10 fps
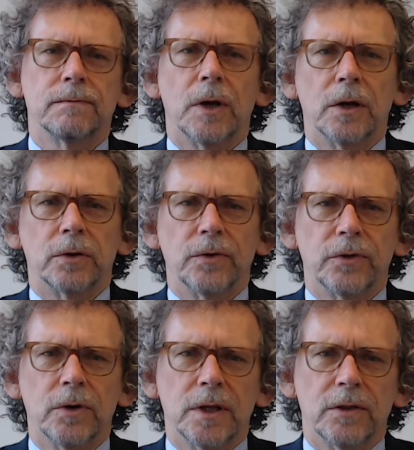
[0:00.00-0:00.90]
Article
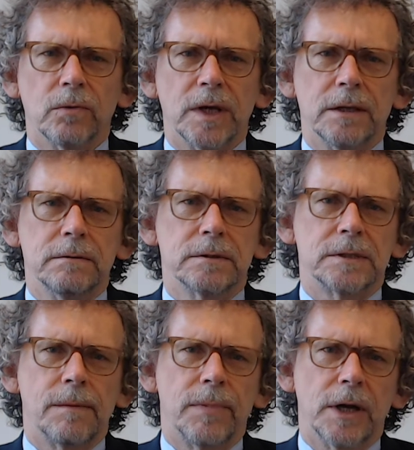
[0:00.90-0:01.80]
33,
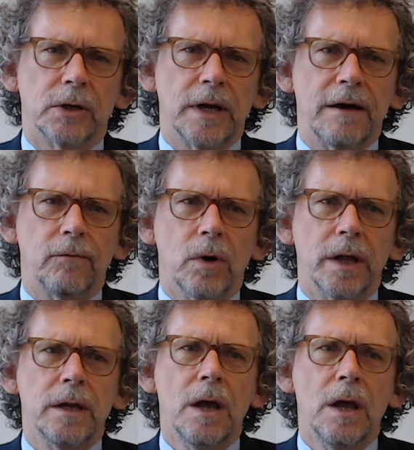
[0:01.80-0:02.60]
subparagraph 1,